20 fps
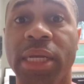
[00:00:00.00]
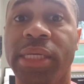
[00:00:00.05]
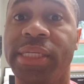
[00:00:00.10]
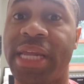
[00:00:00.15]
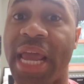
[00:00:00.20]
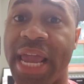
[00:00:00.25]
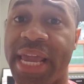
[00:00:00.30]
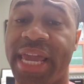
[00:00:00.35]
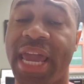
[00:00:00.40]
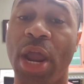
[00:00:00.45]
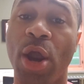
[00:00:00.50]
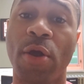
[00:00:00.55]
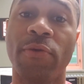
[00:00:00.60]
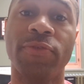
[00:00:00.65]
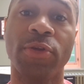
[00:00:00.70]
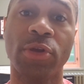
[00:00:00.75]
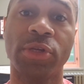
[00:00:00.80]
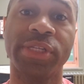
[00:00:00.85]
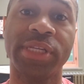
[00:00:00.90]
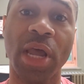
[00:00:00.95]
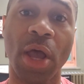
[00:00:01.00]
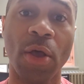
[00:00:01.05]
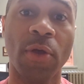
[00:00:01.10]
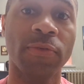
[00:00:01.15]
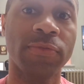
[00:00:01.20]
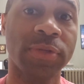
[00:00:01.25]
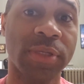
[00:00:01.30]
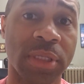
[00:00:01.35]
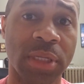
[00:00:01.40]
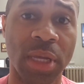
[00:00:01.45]
Take care of
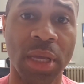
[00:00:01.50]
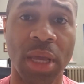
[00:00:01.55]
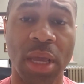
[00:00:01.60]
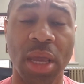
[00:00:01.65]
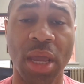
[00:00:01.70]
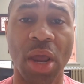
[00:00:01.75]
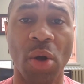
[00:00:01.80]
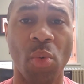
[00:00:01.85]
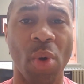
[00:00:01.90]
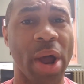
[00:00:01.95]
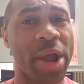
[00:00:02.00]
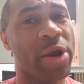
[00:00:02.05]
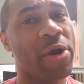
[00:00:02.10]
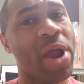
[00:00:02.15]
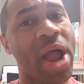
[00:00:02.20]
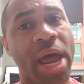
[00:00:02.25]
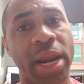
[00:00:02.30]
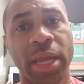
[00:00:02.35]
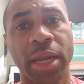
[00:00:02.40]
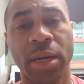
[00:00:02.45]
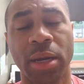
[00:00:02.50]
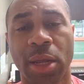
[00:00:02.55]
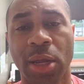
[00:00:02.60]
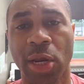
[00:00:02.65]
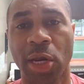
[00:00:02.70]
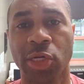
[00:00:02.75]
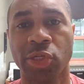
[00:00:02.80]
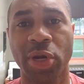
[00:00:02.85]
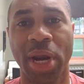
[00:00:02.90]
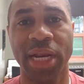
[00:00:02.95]
yourselves, and while you're at it,
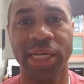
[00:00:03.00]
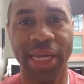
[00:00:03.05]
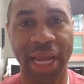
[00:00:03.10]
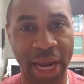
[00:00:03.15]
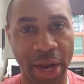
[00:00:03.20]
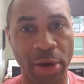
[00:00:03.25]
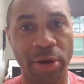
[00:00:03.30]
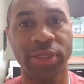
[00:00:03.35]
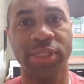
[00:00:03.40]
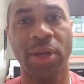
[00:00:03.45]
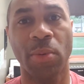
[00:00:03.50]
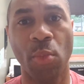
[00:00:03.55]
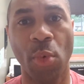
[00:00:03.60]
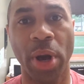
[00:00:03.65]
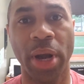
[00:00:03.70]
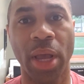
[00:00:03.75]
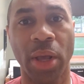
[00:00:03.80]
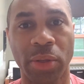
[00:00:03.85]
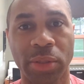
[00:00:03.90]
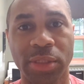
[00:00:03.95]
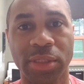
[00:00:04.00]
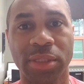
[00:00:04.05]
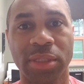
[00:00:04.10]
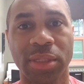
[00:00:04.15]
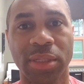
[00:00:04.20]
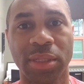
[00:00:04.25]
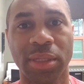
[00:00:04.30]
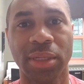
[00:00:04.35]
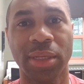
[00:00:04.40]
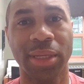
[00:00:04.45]
try to take care of someone else.
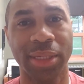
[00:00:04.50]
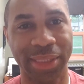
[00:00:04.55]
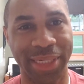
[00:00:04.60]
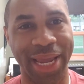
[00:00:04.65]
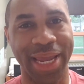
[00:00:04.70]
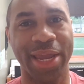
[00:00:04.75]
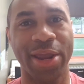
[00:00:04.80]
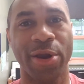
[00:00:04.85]
Take